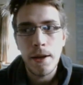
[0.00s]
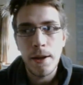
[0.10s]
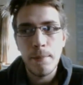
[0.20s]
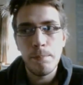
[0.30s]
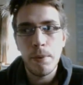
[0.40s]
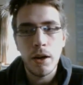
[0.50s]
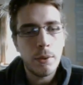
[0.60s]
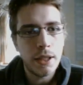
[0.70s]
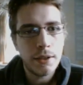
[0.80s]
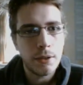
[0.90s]
But I
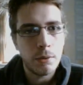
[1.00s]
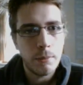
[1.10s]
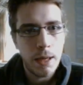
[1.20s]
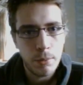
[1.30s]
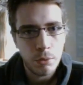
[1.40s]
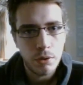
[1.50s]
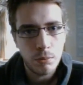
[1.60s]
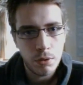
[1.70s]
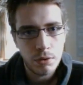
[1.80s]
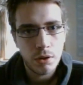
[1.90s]
always felt Matt
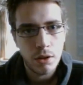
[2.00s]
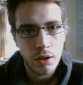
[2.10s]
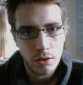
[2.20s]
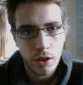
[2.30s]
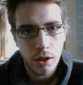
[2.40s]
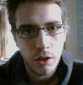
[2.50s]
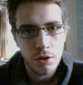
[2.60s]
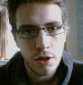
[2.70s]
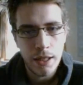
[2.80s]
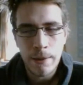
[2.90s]
Morgan was good at
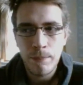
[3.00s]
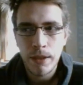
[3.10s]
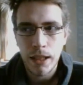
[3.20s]
psychology.